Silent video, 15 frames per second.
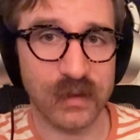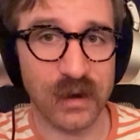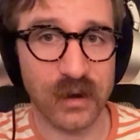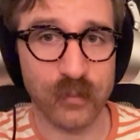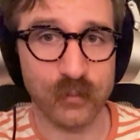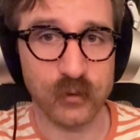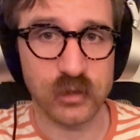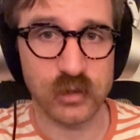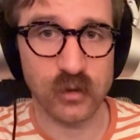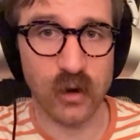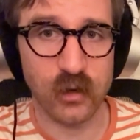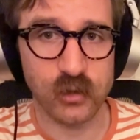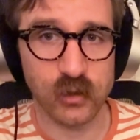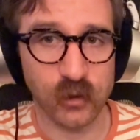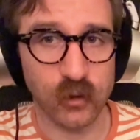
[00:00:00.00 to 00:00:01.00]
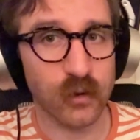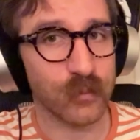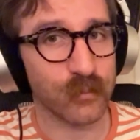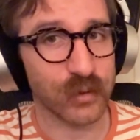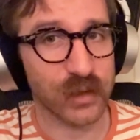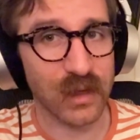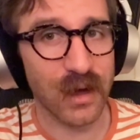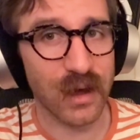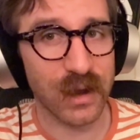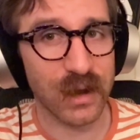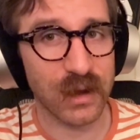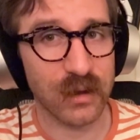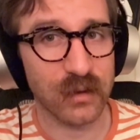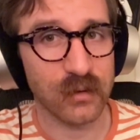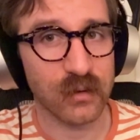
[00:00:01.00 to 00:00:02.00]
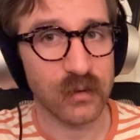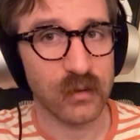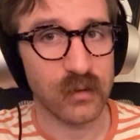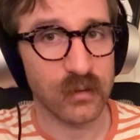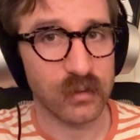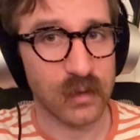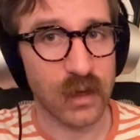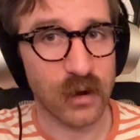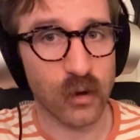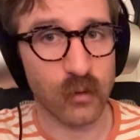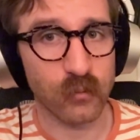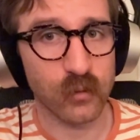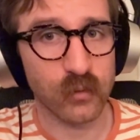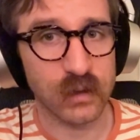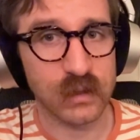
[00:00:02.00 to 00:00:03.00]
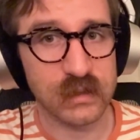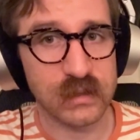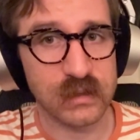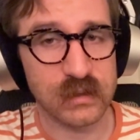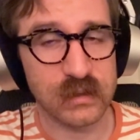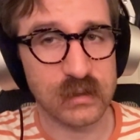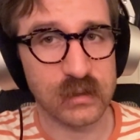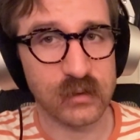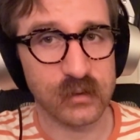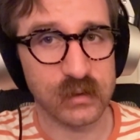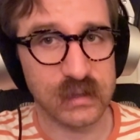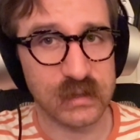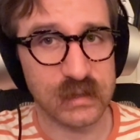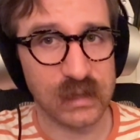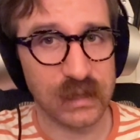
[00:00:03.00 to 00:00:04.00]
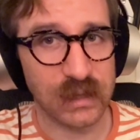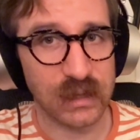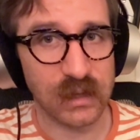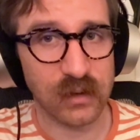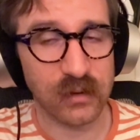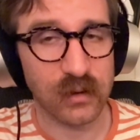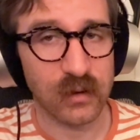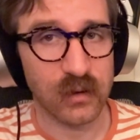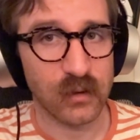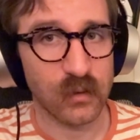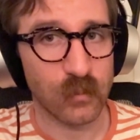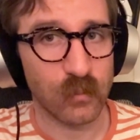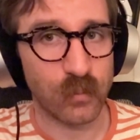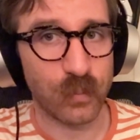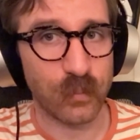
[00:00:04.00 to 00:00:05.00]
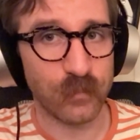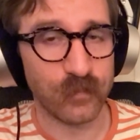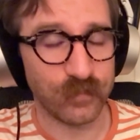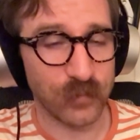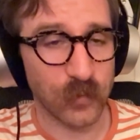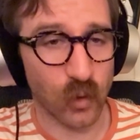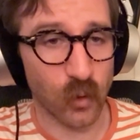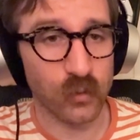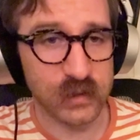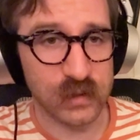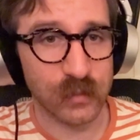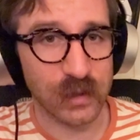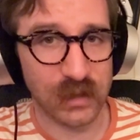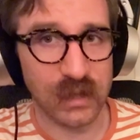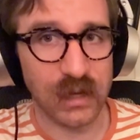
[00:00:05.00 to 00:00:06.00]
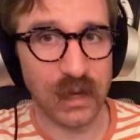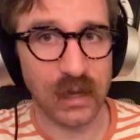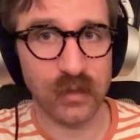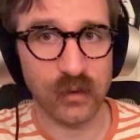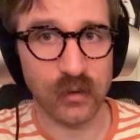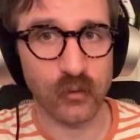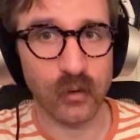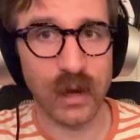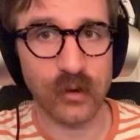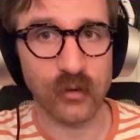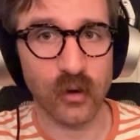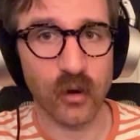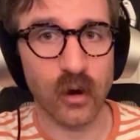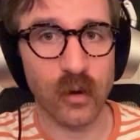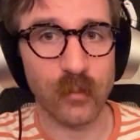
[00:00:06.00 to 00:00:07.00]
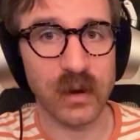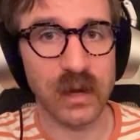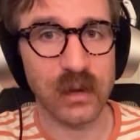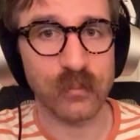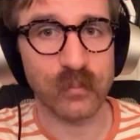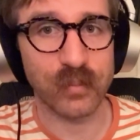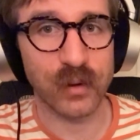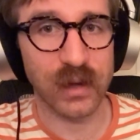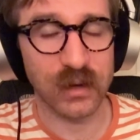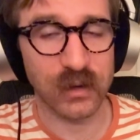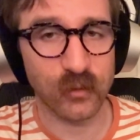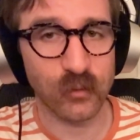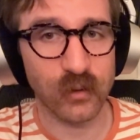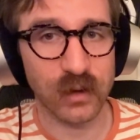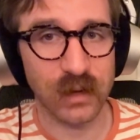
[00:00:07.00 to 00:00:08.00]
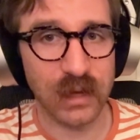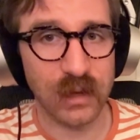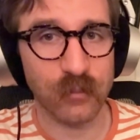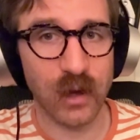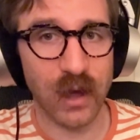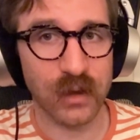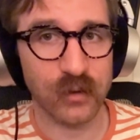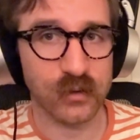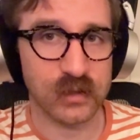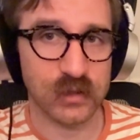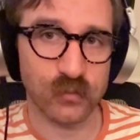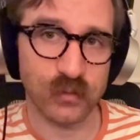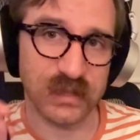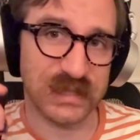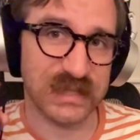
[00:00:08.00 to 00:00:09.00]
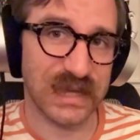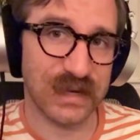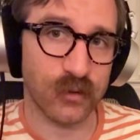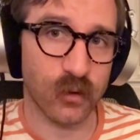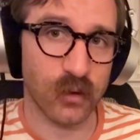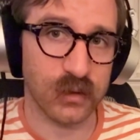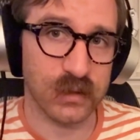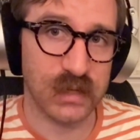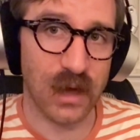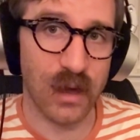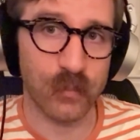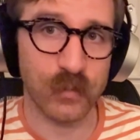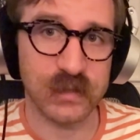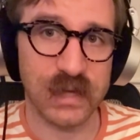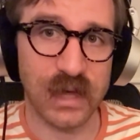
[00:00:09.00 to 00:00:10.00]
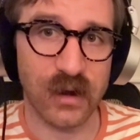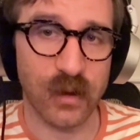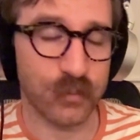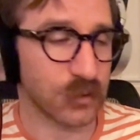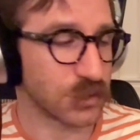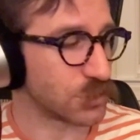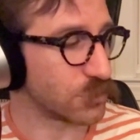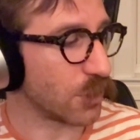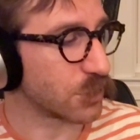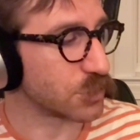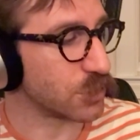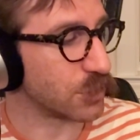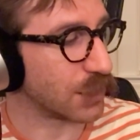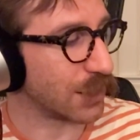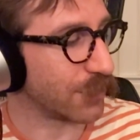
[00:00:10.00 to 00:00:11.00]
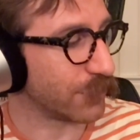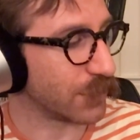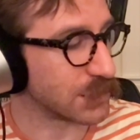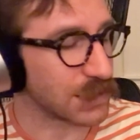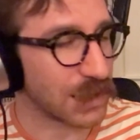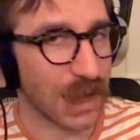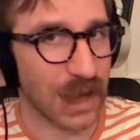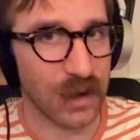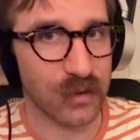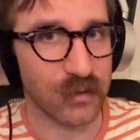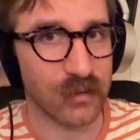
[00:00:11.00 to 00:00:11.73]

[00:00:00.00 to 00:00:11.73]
that upper structure. You're implying that our root is still C, ultimately in the grander harmony, but your E minor is sort of sitting on top as that upper structure to give us that